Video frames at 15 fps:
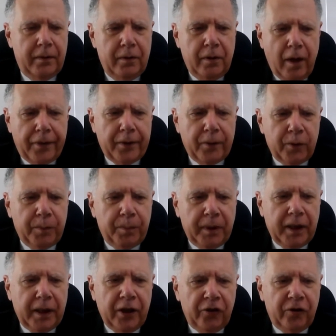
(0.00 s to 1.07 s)
Nothing would
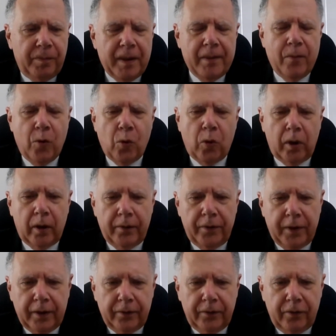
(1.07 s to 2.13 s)
please me more
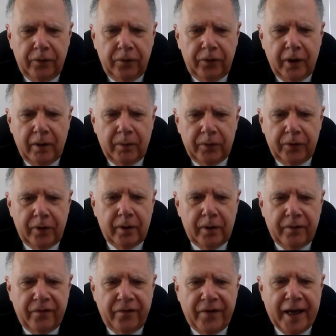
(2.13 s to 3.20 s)
than to see a return
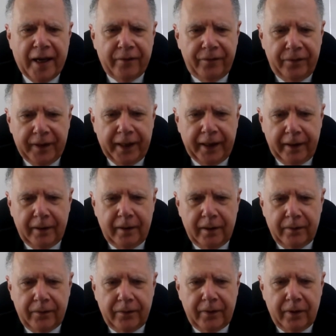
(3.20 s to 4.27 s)
of Wehrpflicht
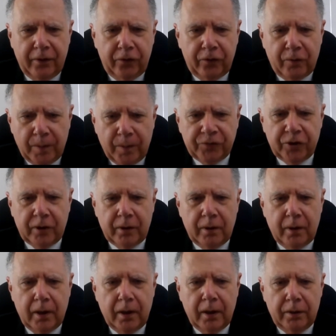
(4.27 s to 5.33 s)
and conscription
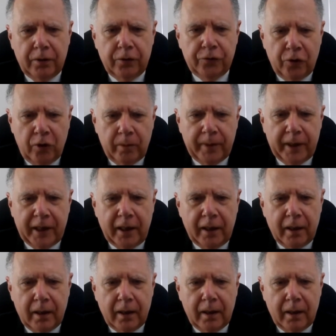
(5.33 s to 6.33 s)
to Germany